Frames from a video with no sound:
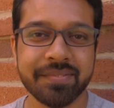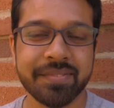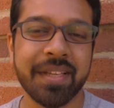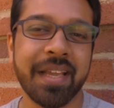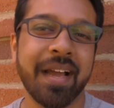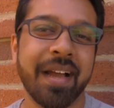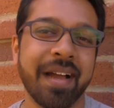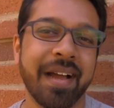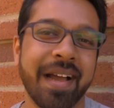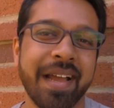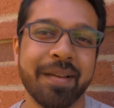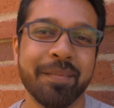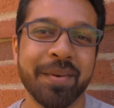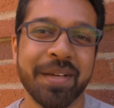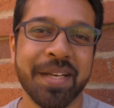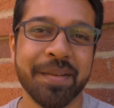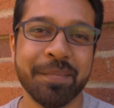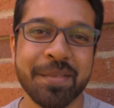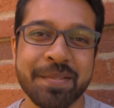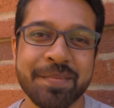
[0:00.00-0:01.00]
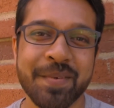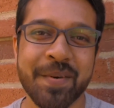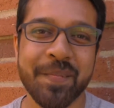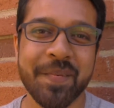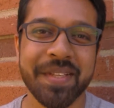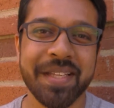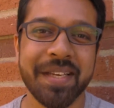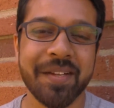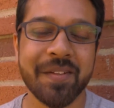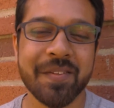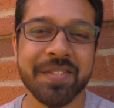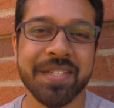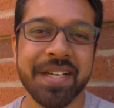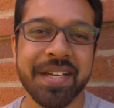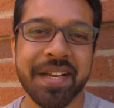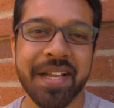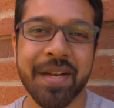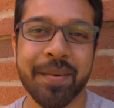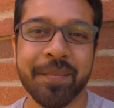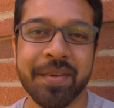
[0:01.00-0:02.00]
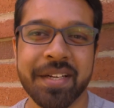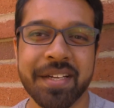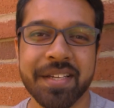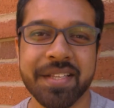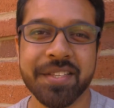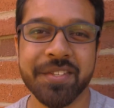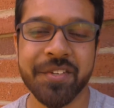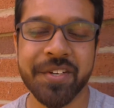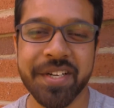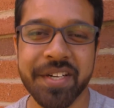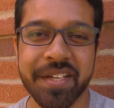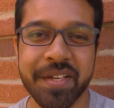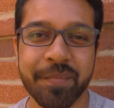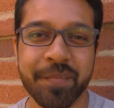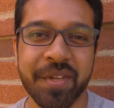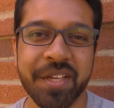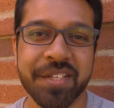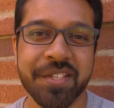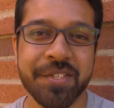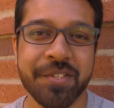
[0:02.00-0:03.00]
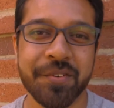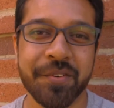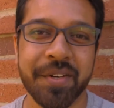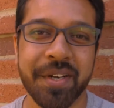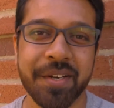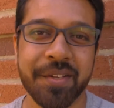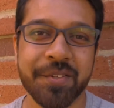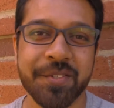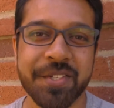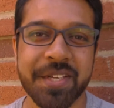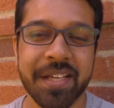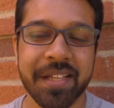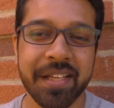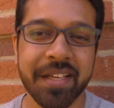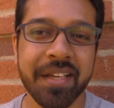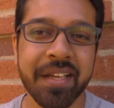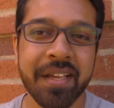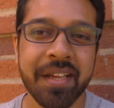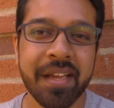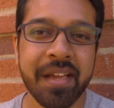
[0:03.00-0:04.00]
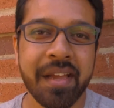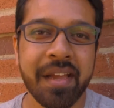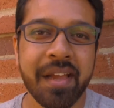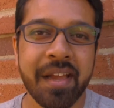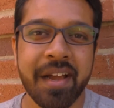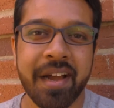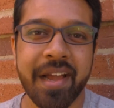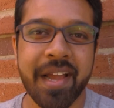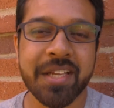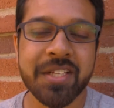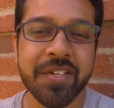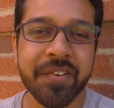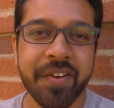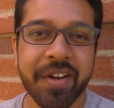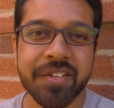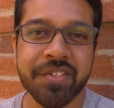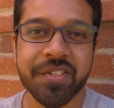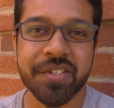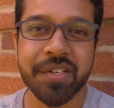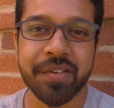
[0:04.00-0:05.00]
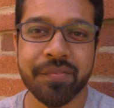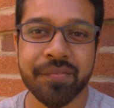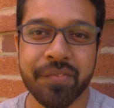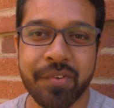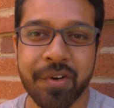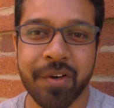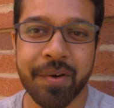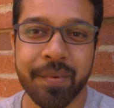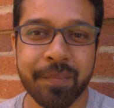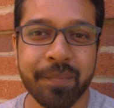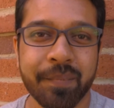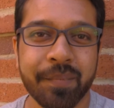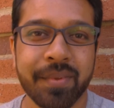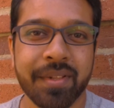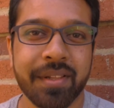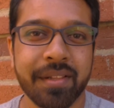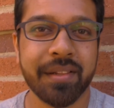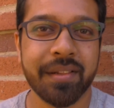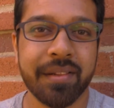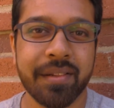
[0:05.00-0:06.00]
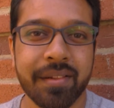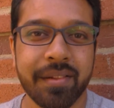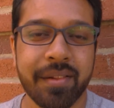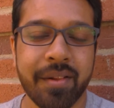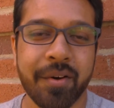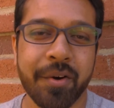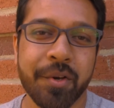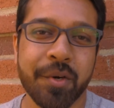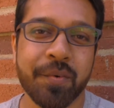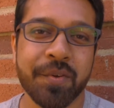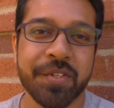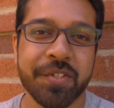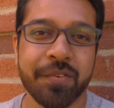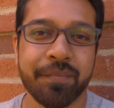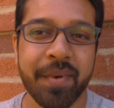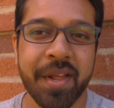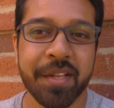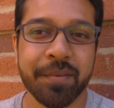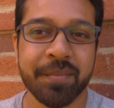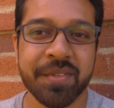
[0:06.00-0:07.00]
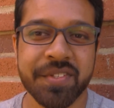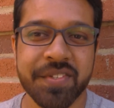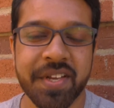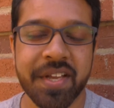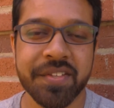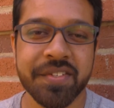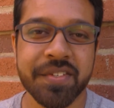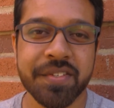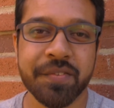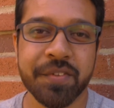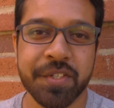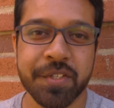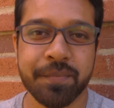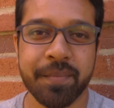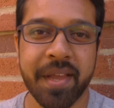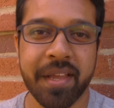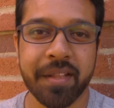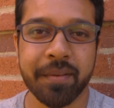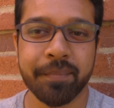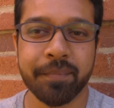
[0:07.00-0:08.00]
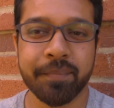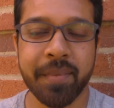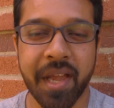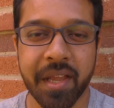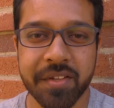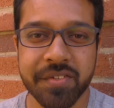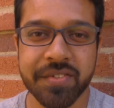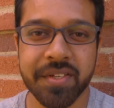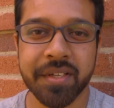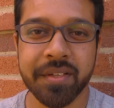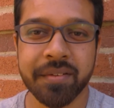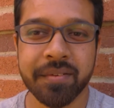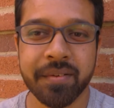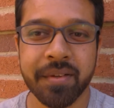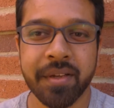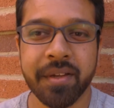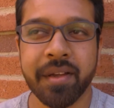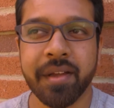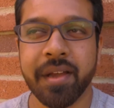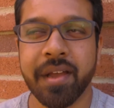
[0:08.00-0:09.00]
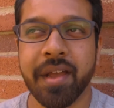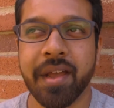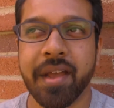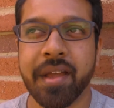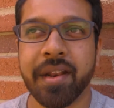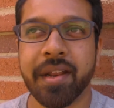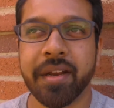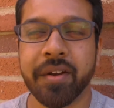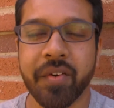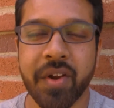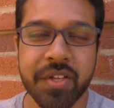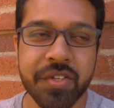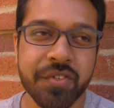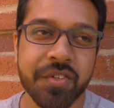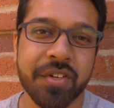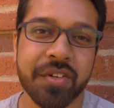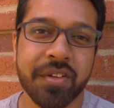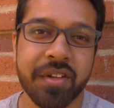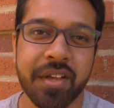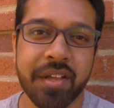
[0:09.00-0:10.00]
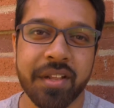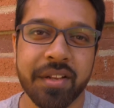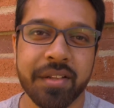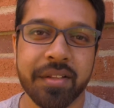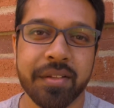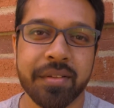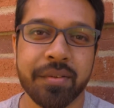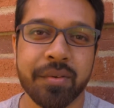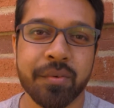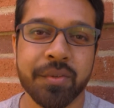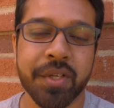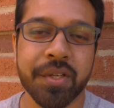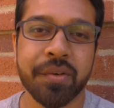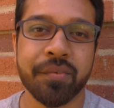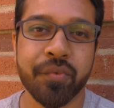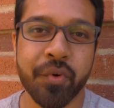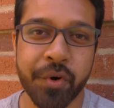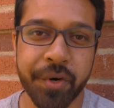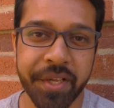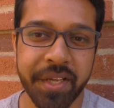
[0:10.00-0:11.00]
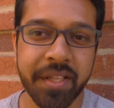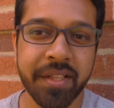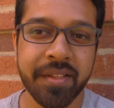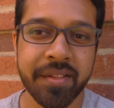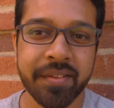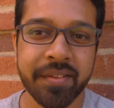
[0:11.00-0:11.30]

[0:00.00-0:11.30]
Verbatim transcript: Yeah, hi, my name is Mohammad Ali Gulzar and I'm a third year PhD student at UCLA. I actually graduated from Lahore University of Management Sciences, which is back in Pakistan, and I graduated in 2014